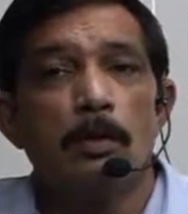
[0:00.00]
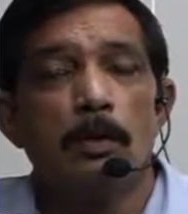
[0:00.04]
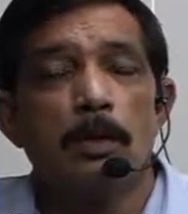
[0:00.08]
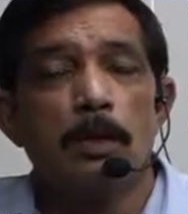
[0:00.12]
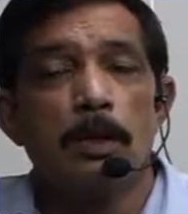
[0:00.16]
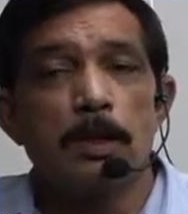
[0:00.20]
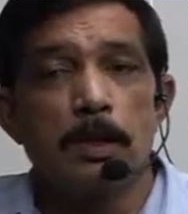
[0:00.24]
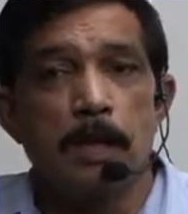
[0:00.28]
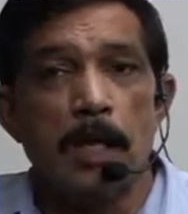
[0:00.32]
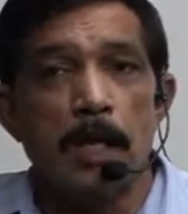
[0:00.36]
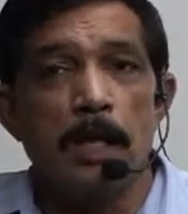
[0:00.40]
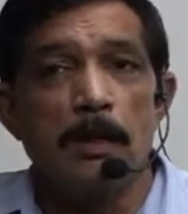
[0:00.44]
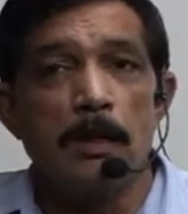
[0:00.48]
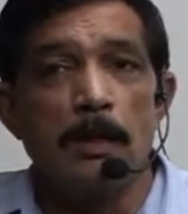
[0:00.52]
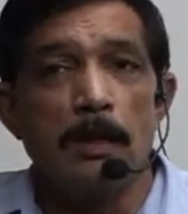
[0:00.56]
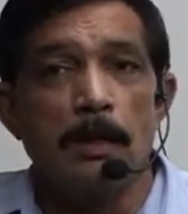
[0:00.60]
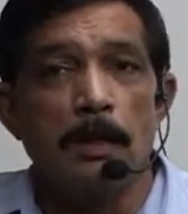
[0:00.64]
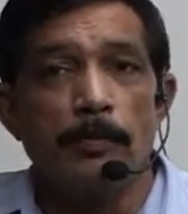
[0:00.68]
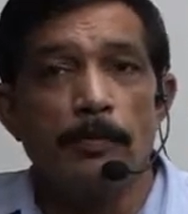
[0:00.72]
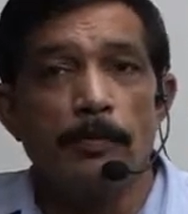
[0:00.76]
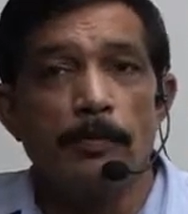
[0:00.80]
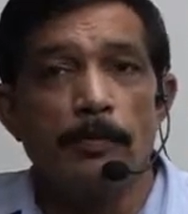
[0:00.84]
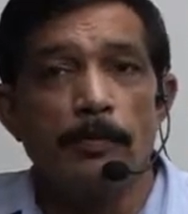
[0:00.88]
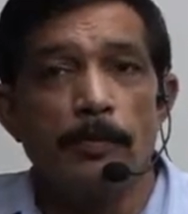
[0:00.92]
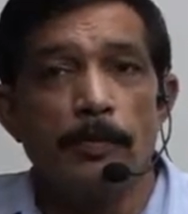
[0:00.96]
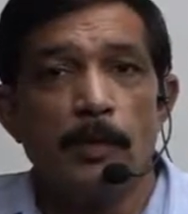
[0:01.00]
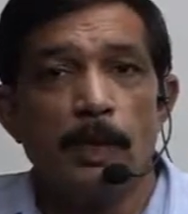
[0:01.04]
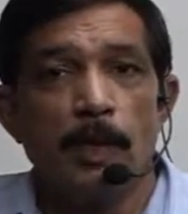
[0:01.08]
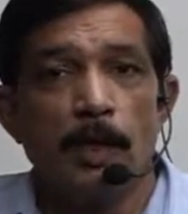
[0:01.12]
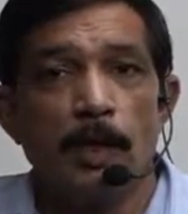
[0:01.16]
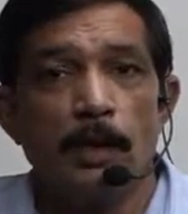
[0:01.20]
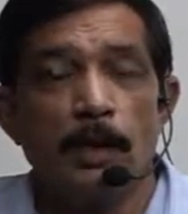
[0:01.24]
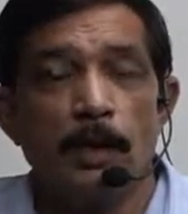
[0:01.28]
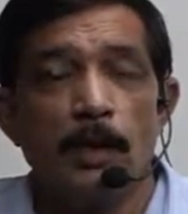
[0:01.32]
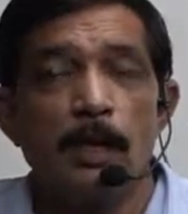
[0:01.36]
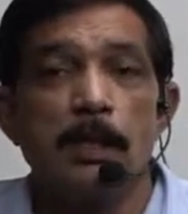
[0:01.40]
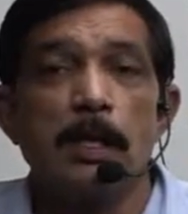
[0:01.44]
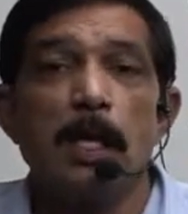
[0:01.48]
starting,
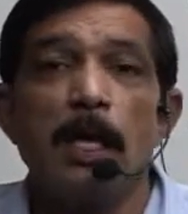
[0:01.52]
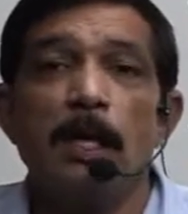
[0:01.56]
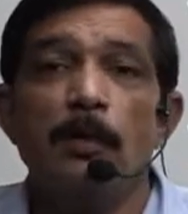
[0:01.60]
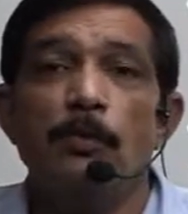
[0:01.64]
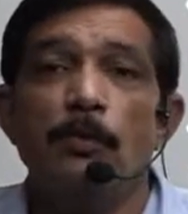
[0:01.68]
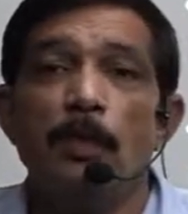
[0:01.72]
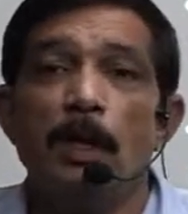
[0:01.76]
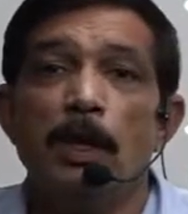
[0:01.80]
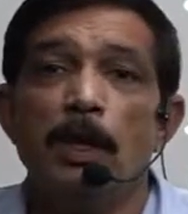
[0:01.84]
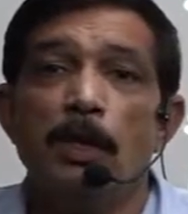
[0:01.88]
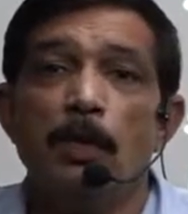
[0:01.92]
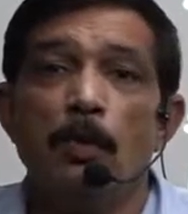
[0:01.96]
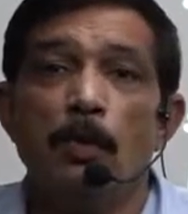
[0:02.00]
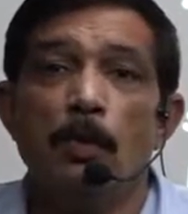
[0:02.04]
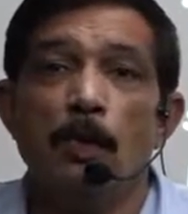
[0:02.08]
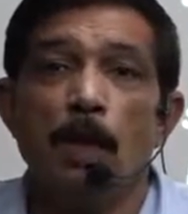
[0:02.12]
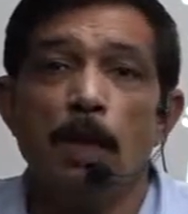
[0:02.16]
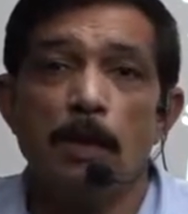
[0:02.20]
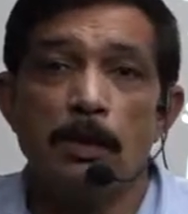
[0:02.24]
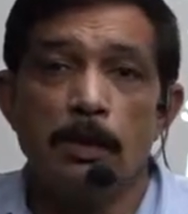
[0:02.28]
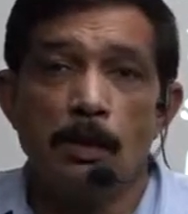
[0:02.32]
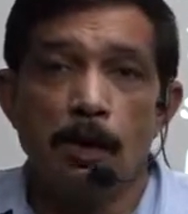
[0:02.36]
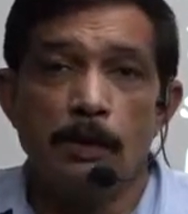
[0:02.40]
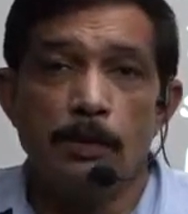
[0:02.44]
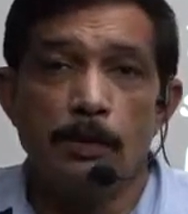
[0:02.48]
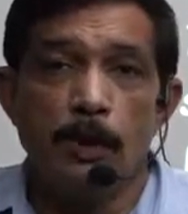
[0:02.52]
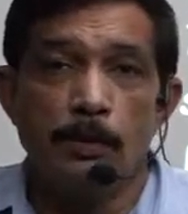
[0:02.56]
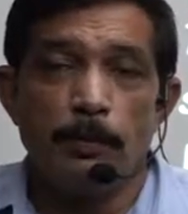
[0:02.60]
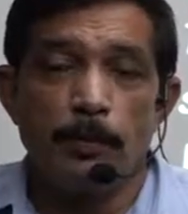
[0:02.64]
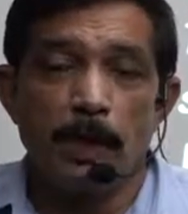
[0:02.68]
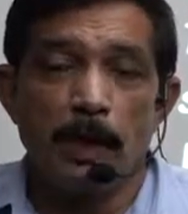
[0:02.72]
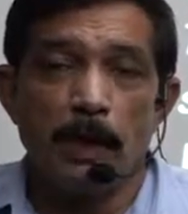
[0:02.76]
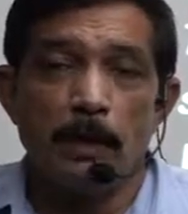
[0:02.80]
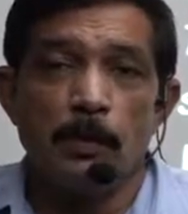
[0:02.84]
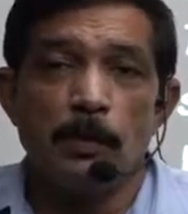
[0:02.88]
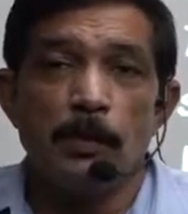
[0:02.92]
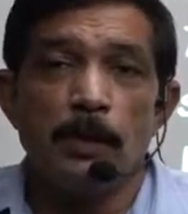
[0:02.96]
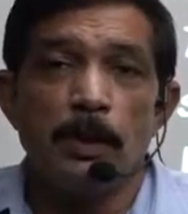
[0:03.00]
the time when you adopt the
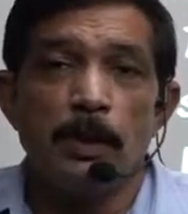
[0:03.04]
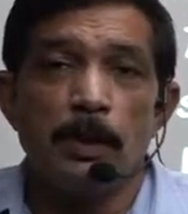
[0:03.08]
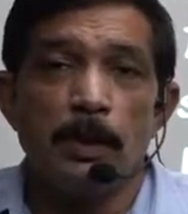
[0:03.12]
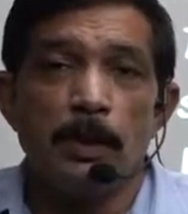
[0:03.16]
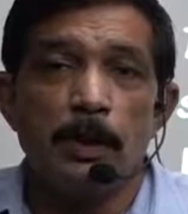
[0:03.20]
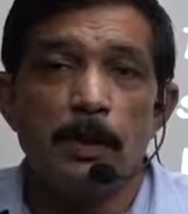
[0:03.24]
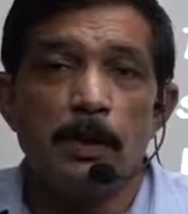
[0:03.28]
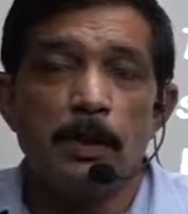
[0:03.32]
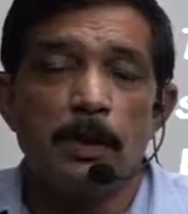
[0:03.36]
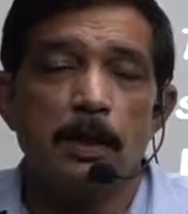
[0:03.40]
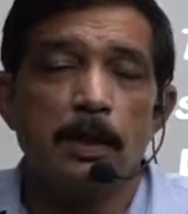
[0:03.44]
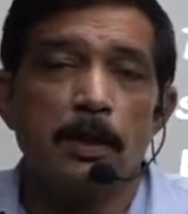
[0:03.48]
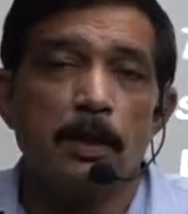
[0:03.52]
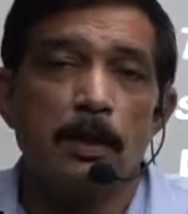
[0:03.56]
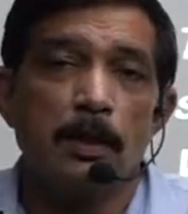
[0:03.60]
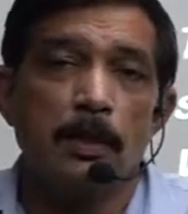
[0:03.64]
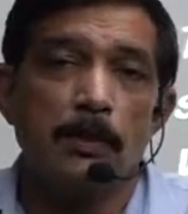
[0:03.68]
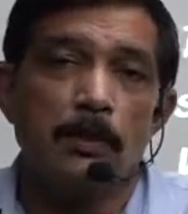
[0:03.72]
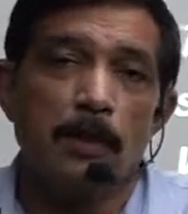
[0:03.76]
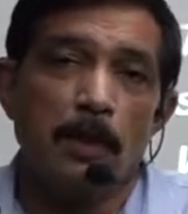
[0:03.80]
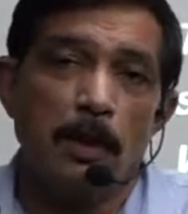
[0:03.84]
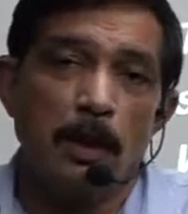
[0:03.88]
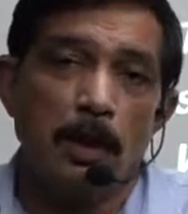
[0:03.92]
pet, whether it's a